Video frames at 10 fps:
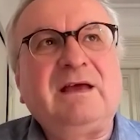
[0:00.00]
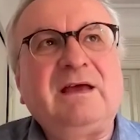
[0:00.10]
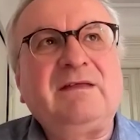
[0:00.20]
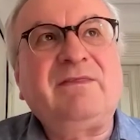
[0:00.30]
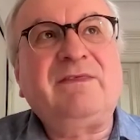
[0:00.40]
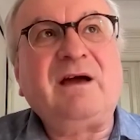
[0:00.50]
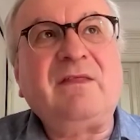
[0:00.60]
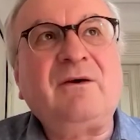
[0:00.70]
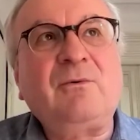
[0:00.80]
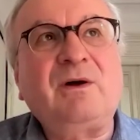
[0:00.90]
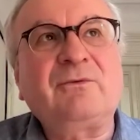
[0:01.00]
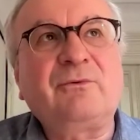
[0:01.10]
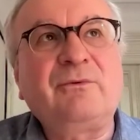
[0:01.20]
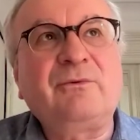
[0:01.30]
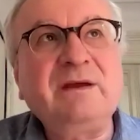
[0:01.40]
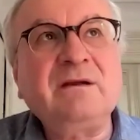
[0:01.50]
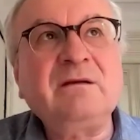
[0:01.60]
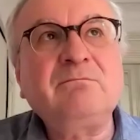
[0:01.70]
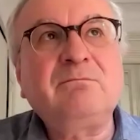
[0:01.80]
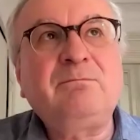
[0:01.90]
And the other one, real
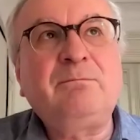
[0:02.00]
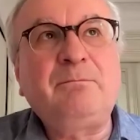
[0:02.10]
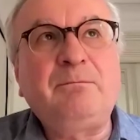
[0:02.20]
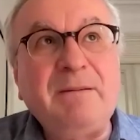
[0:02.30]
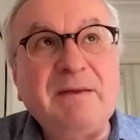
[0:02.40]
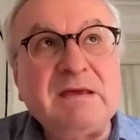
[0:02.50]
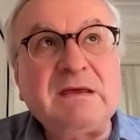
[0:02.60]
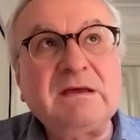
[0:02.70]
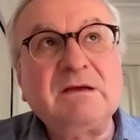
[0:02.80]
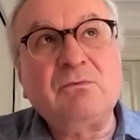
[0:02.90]
big